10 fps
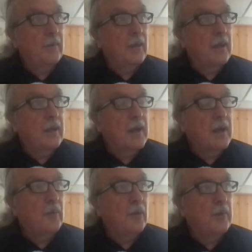our
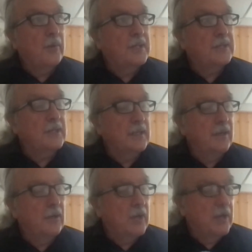board president,
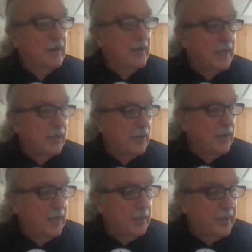a lawyer, and I
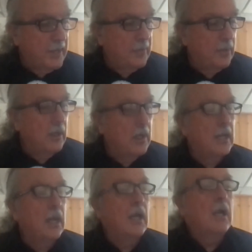created a paper on